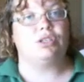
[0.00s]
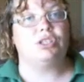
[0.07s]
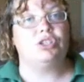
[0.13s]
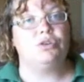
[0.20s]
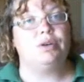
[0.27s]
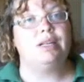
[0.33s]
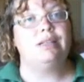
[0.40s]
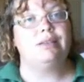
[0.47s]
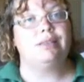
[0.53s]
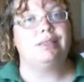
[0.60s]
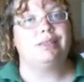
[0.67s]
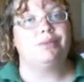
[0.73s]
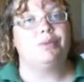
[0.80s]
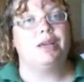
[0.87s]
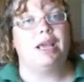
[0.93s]
students
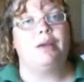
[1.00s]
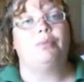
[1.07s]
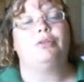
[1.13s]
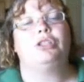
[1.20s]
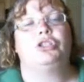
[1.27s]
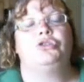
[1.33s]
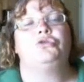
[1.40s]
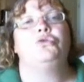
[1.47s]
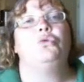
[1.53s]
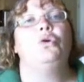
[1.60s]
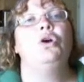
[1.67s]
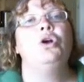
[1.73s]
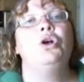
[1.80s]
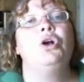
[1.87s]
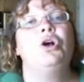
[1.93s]
to be able to
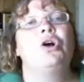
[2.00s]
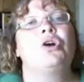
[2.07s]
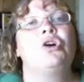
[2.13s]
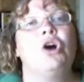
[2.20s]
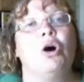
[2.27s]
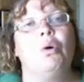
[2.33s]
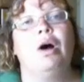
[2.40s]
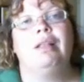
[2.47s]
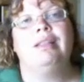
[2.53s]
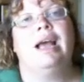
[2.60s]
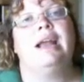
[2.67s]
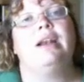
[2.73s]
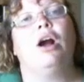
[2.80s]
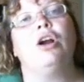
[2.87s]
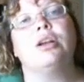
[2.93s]
go
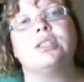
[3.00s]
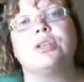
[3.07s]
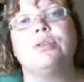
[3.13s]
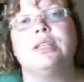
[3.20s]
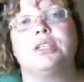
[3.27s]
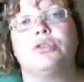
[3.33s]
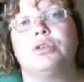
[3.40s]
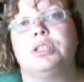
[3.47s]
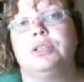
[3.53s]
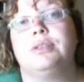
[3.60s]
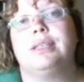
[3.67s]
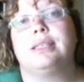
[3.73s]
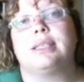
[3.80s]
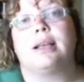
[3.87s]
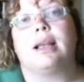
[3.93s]
online. Our school district
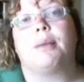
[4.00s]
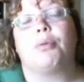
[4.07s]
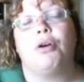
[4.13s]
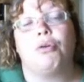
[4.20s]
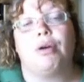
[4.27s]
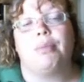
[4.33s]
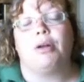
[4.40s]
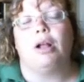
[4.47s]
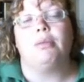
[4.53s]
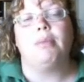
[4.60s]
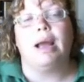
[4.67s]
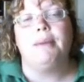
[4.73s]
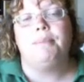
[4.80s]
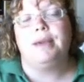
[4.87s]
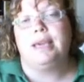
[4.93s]
uses a program called
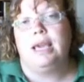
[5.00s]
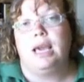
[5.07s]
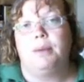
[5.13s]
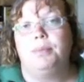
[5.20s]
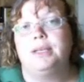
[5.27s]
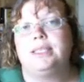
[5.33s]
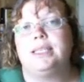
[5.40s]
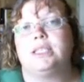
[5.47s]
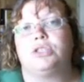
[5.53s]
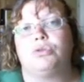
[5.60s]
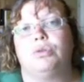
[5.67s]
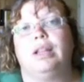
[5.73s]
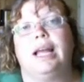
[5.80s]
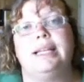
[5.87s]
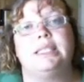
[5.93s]
My Big Campus. It's
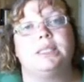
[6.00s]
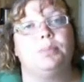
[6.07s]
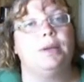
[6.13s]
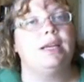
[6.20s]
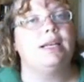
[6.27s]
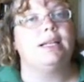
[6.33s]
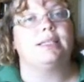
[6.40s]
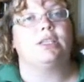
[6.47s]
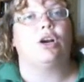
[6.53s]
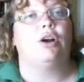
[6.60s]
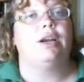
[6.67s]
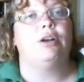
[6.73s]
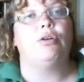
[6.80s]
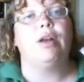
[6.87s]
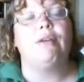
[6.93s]
through Lightspeed. It's our
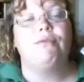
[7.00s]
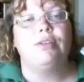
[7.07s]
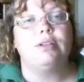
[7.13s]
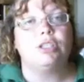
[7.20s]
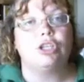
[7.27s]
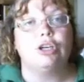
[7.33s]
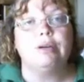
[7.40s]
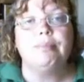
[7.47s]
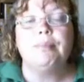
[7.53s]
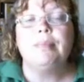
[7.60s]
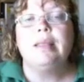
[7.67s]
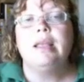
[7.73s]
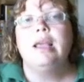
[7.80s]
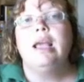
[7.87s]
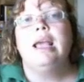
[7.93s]
internet filter.
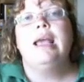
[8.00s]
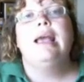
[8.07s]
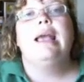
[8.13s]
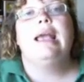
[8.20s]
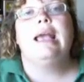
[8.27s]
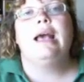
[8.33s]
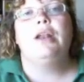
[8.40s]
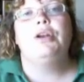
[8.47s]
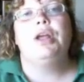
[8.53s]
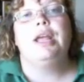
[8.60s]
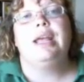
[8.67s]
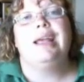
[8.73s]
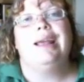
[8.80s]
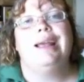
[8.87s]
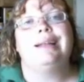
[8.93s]
And
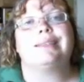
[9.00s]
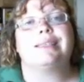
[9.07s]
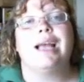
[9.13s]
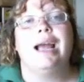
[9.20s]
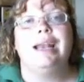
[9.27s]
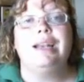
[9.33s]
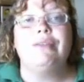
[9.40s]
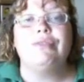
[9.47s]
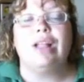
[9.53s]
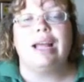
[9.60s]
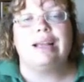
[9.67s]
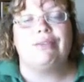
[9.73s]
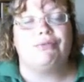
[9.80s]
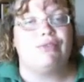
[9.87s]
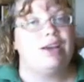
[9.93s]
it's kind of
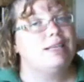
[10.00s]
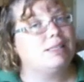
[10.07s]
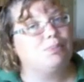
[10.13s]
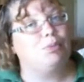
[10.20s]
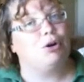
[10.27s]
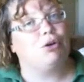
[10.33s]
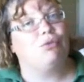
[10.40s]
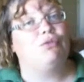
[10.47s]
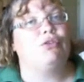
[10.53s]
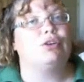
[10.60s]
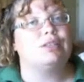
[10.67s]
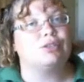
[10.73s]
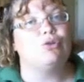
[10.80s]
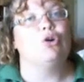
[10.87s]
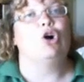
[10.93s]
like Facebook for
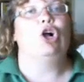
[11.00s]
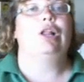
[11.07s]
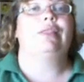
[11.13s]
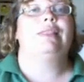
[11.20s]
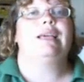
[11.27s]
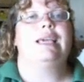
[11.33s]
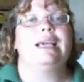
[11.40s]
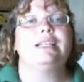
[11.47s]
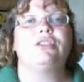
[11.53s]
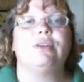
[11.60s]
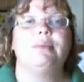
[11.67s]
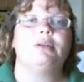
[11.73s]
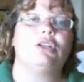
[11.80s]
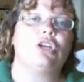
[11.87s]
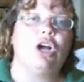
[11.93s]
school. The kids are
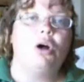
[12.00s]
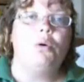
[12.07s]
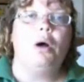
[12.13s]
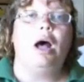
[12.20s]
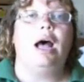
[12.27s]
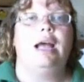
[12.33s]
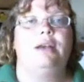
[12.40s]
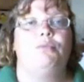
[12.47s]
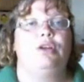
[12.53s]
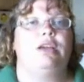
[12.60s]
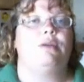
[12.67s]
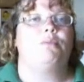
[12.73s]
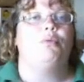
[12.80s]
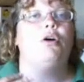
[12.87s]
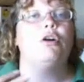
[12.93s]
able to go on, we
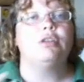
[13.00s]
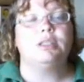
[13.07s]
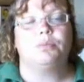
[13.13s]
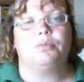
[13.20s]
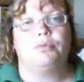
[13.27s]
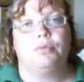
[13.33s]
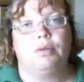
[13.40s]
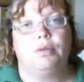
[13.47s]
can post